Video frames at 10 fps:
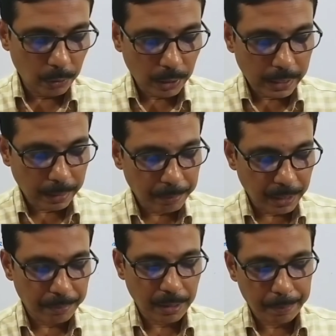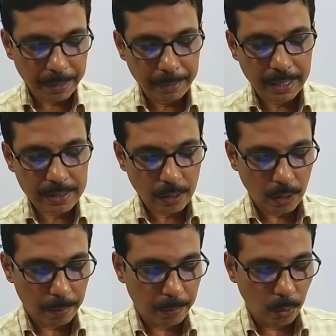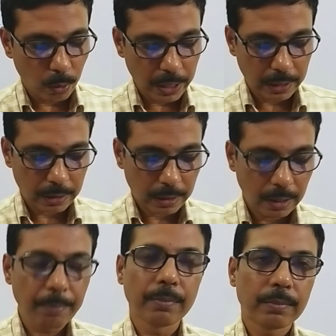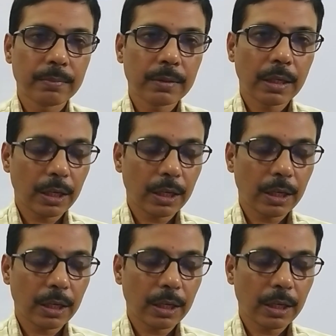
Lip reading: He will give them the privilege of boarding him.